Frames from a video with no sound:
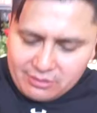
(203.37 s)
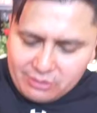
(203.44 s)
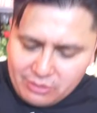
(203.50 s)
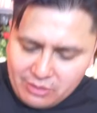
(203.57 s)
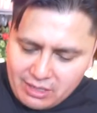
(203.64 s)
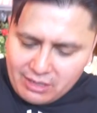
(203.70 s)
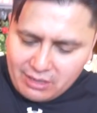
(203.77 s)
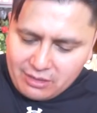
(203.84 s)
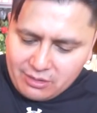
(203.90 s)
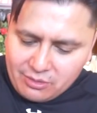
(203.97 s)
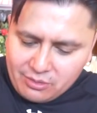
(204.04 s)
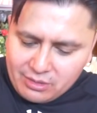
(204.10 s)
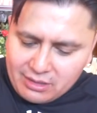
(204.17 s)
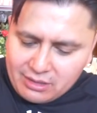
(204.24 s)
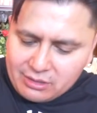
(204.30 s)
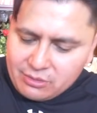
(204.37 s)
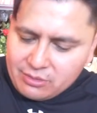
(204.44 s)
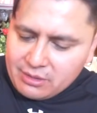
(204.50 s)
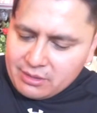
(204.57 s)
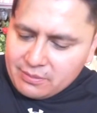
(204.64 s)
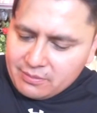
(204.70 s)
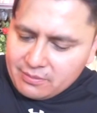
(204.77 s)
Try it with this
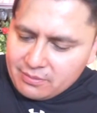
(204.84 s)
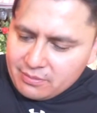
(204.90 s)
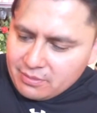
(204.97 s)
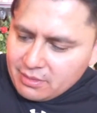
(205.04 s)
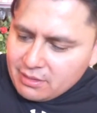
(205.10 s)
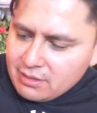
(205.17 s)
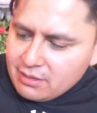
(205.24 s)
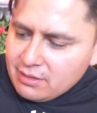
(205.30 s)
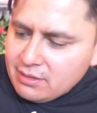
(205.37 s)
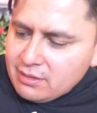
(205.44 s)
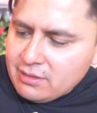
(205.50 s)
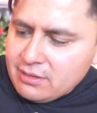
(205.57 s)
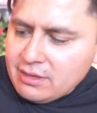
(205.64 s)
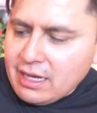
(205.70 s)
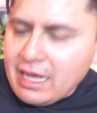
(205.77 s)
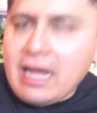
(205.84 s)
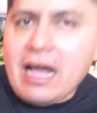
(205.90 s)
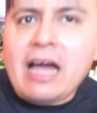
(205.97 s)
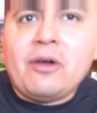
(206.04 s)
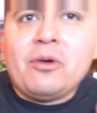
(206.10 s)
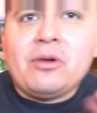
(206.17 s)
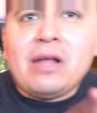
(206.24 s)
one.
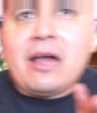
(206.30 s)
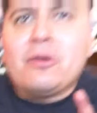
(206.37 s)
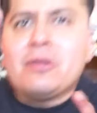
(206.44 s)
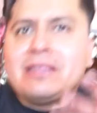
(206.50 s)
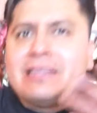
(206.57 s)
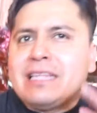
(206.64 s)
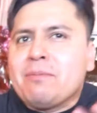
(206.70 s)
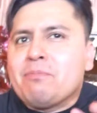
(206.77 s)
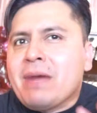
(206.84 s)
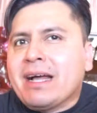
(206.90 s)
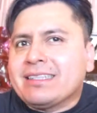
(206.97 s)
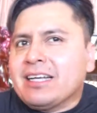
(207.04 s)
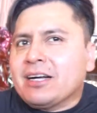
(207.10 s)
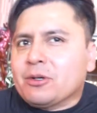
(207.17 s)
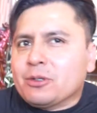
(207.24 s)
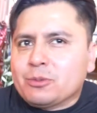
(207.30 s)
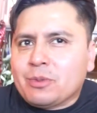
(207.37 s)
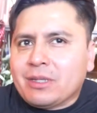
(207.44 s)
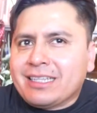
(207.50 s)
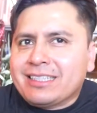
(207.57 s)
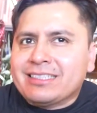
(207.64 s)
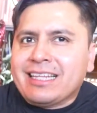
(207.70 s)
I don't dip my tacos,
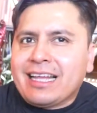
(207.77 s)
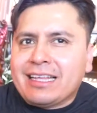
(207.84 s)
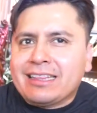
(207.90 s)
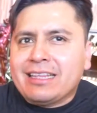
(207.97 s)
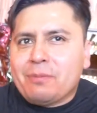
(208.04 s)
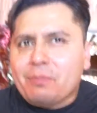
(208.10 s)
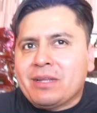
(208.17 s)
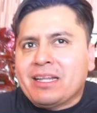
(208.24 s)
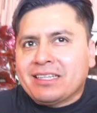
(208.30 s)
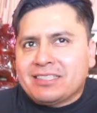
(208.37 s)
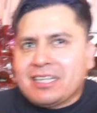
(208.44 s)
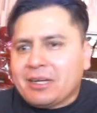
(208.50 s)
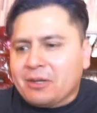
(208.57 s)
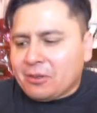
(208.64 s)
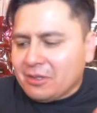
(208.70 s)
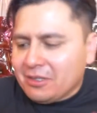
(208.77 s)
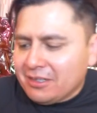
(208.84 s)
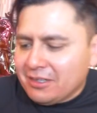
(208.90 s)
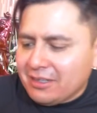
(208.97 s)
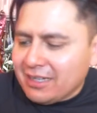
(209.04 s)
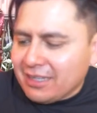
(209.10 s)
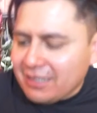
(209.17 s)
but this is like dipping a taco, you
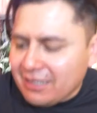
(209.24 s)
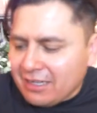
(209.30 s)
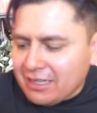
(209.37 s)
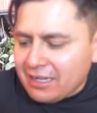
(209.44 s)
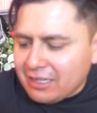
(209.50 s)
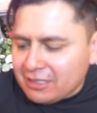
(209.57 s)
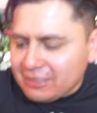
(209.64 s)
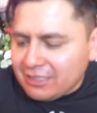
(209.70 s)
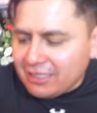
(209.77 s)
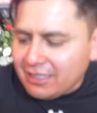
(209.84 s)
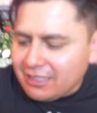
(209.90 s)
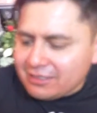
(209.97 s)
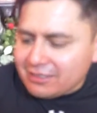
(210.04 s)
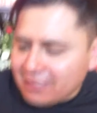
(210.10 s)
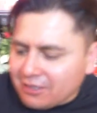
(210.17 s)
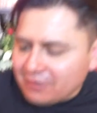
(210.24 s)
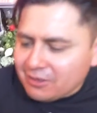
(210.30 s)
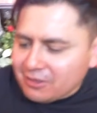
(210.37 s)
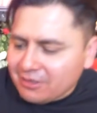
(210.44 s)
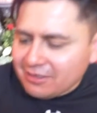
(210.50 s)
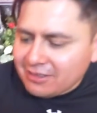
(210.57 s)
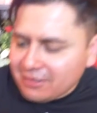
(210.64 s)
know, like a lettuce taco.
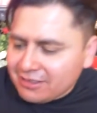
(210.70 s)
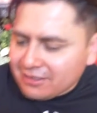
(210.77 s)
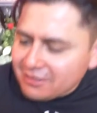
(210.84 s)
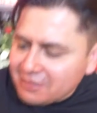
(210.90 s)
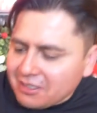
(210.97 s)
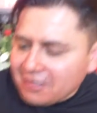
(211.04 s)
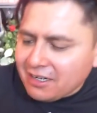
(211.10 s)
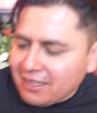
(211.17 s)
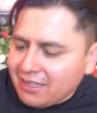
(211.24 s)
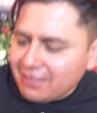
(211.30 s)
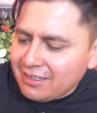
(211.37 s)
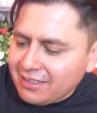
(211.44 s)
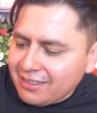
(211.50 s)
It's alright.